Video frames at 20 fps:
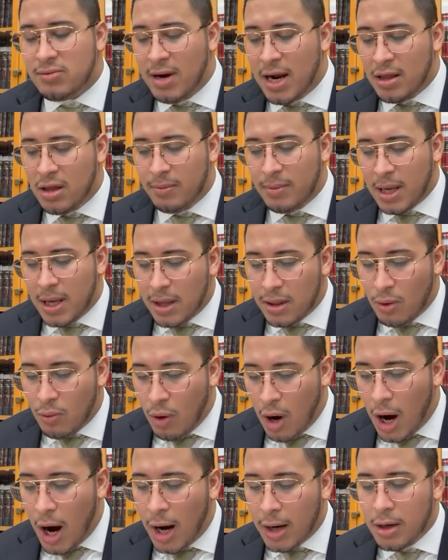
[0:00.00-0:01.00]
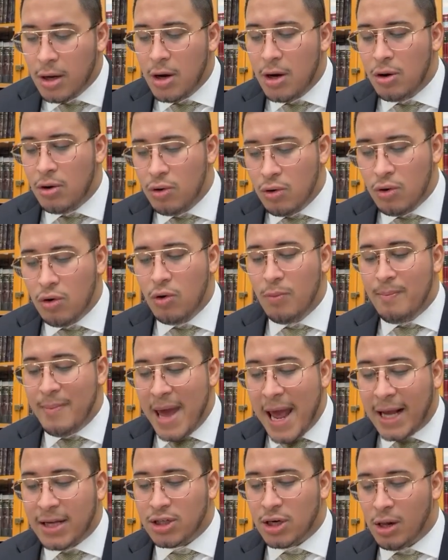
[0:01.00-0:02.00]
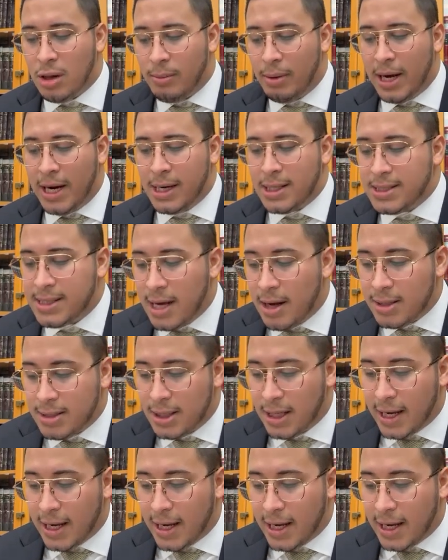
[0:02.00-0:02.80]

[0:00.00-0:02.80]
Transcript: rather be the one who makes shalom bayit in his house.